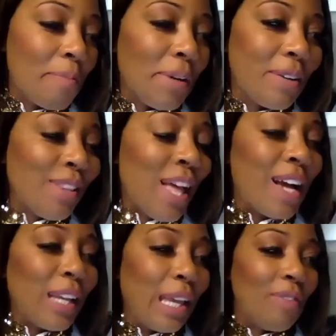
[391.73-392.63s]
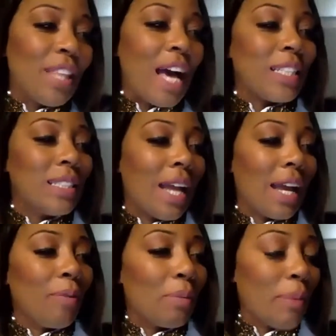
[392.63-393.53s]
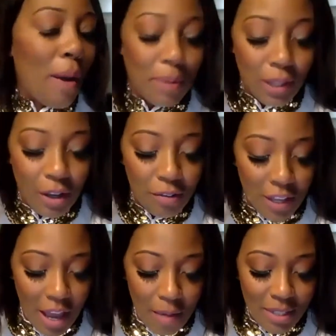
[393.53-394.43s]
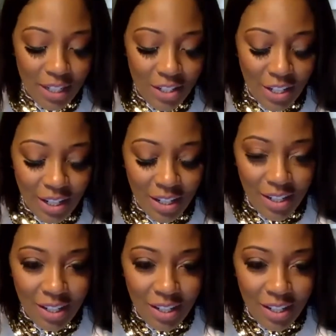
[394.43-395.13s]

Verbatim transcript: But like, given last night when Papa Lo teaching.